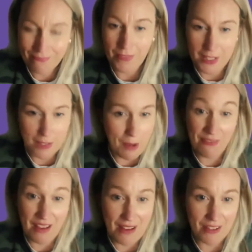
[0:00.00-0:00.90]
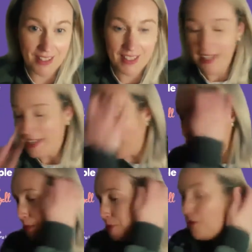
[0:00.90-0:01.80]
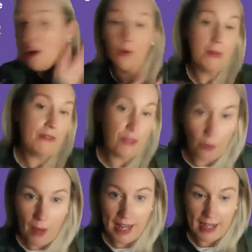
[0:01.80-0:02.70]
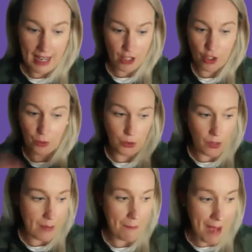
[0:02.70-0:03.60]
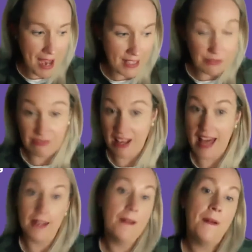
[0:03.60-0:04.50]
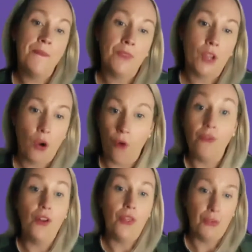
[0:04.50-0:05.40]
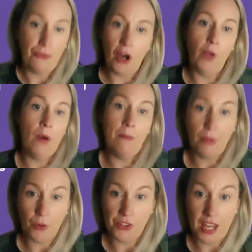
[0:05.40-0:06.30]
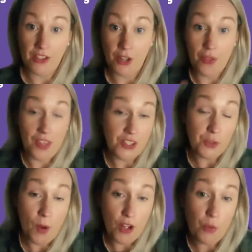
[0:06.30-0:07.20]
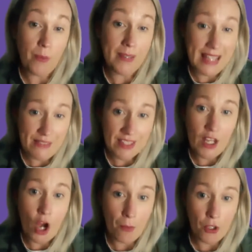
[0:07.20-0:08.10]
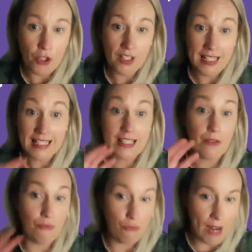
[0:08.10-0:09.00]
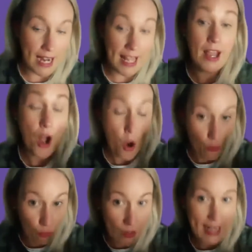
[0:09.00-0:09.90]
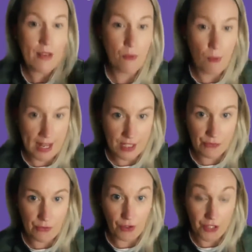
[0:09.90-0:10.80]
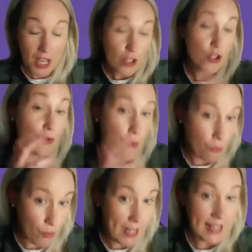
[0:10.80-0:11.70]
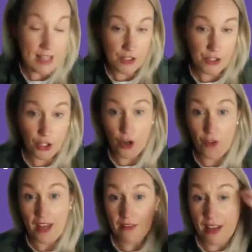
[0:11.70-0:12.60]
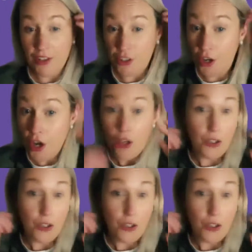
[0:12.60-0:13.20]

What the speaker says: This is my favorite. If you've been following me for a while, guys, you will know that I'm a massive fan of the follow-up process. Now, this is where you will be given the opportunity to really, really raise funds, to really secure that investor.